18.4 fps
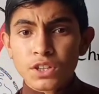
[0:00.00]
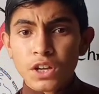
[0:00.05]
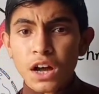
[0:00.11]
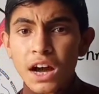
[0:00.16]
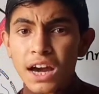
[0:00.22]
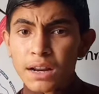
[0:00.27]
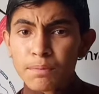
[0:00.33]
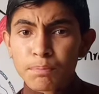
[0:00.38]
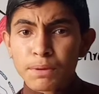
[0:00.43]

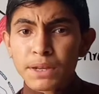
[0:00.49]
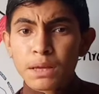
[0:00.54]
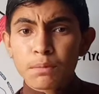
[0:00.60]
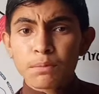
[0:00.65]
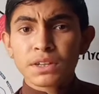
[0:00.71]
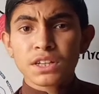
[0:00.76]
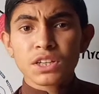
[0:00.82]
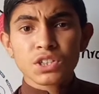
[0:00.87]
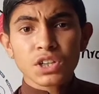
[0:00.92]
all
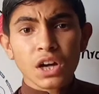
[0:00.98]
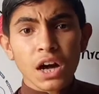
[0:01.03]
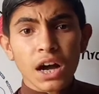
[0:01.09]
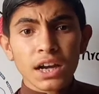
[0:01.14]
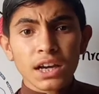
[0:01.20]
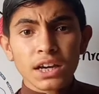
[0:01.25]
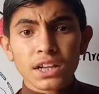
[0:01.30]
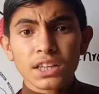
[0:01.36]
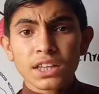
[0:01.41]
phenomena
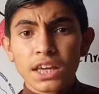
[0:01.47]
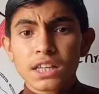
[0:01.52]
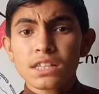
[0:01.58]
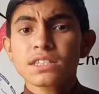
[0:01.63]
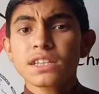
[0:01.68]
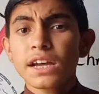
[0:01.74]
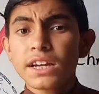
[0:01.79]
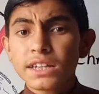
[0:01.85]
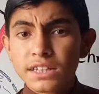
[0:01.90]
occurring
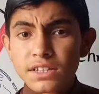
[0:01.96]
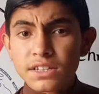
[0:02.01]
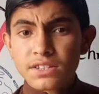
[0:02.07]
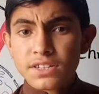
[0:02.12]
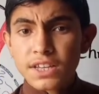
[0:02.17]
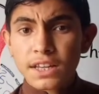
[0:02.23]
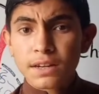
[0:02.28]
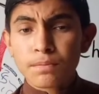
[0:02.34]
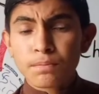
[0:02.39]
inside the
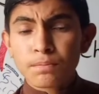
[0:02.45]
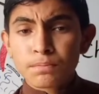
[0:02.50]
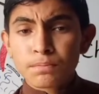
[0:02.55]
cell,